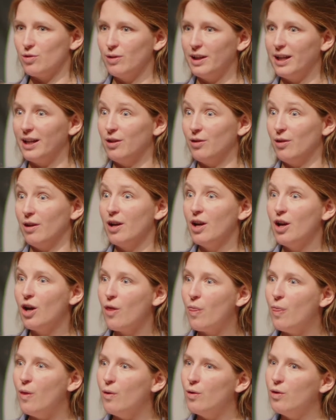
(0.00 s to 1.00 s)
So they are
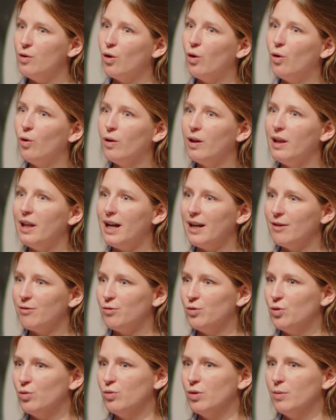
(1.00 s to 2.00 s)
the whole life
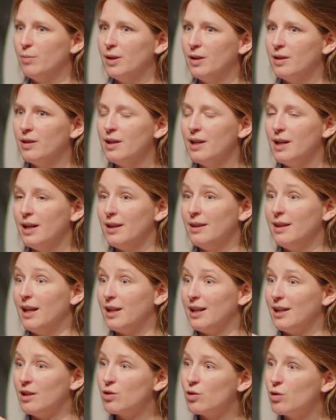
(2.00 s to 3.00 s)
of the woman
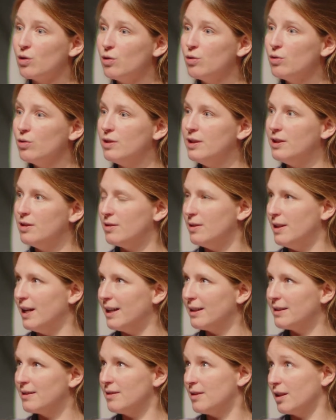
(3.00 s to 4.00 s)
that excludes
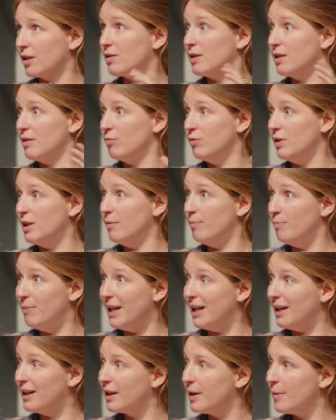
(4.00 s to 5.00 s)
that is actually really
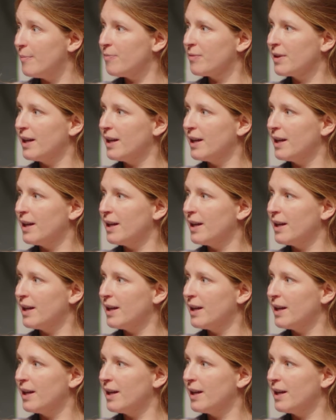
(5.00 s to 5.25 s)
big.